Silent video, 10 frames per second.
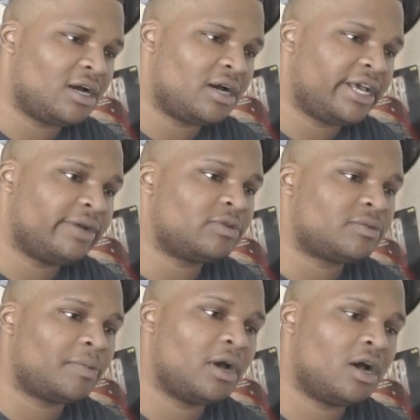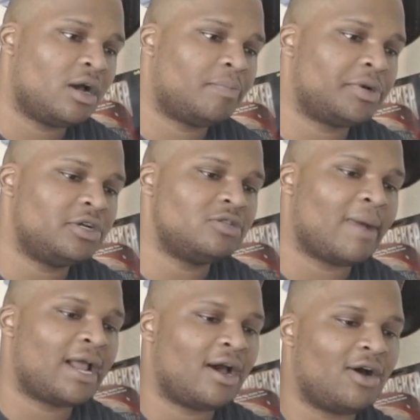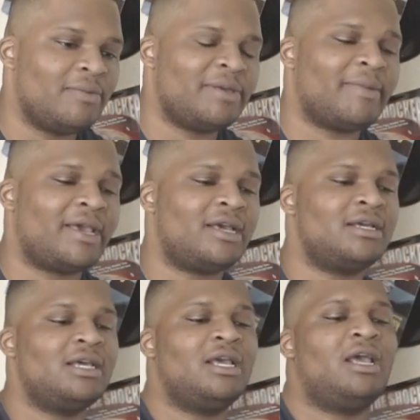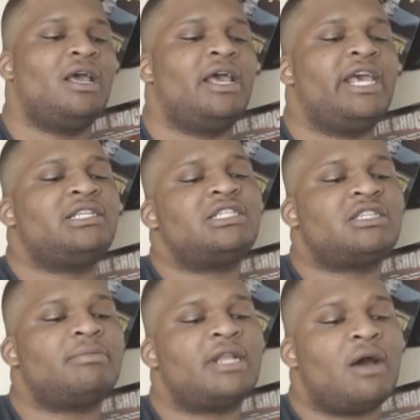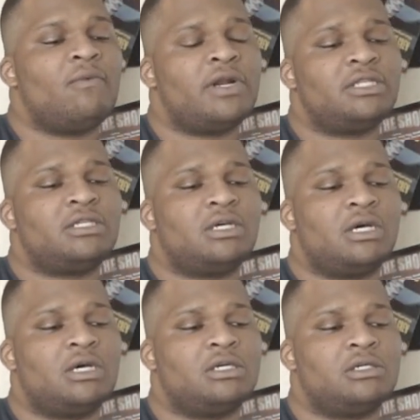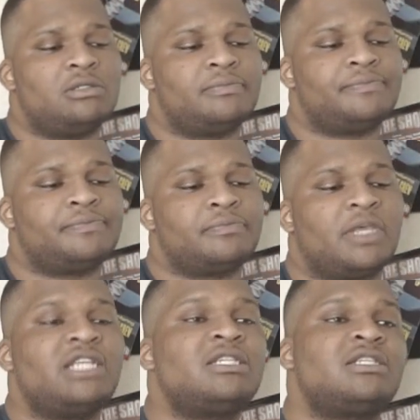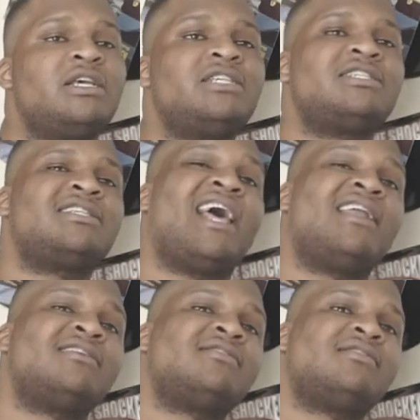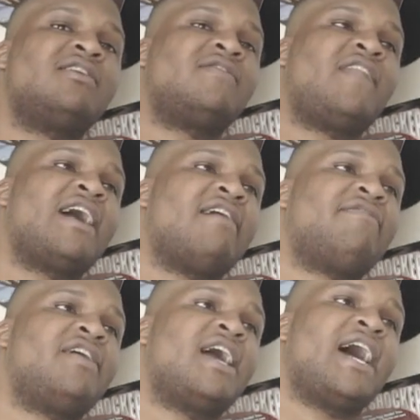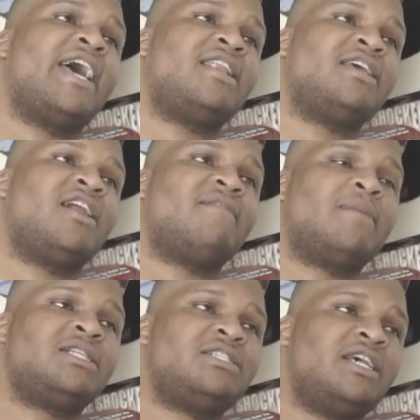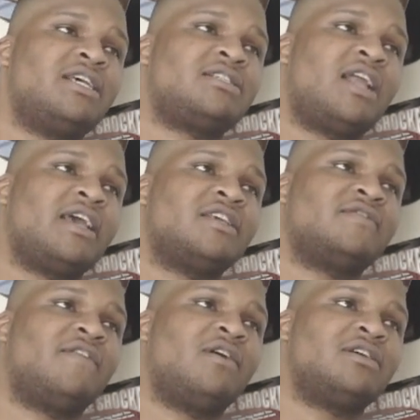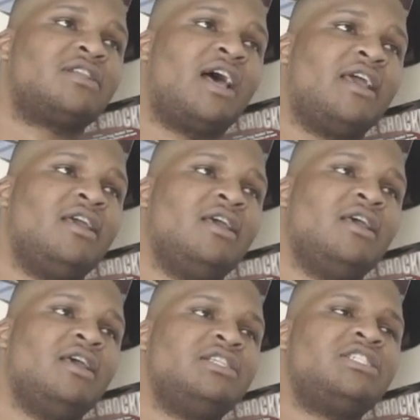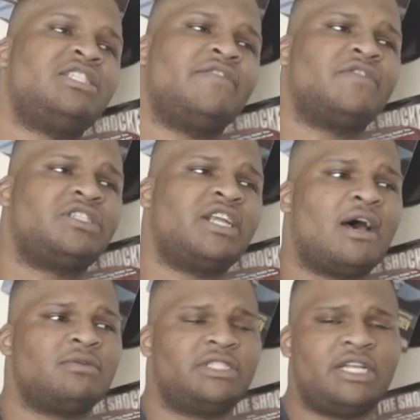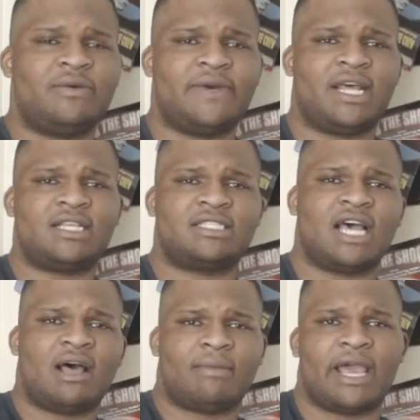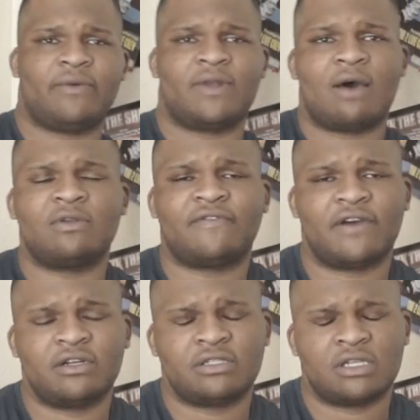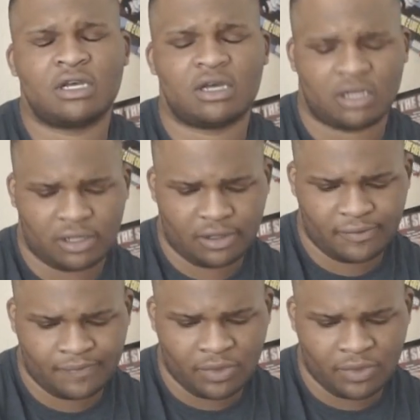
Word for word: Uh, it was uh, produced by the homie, man. It's just something I wanted to, um, it just, it's just a lot of stuff, like I felt like I had to get off my chest, like as far as like, just different shit I was dealing with at the time. Like when I was first, uh,